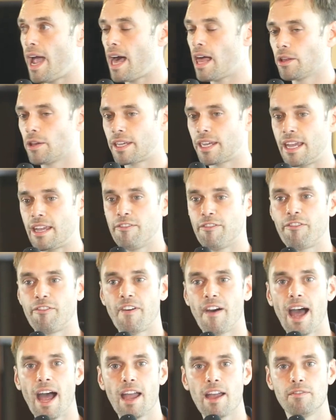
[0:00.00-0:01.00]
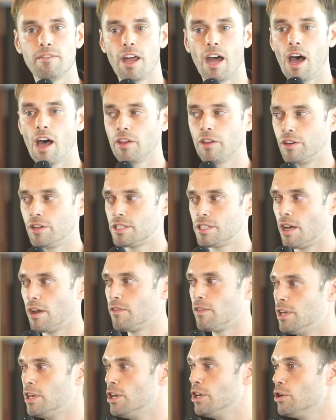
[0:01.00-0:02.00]
allocate five dollars
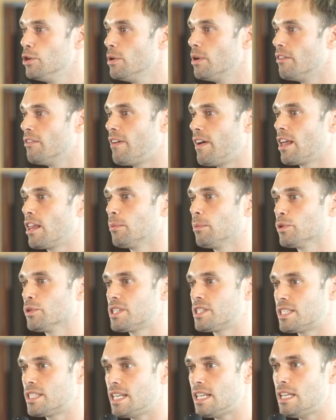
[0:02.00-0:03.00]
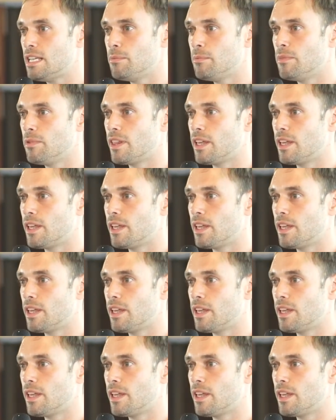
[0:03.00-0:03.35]
of the new available Steem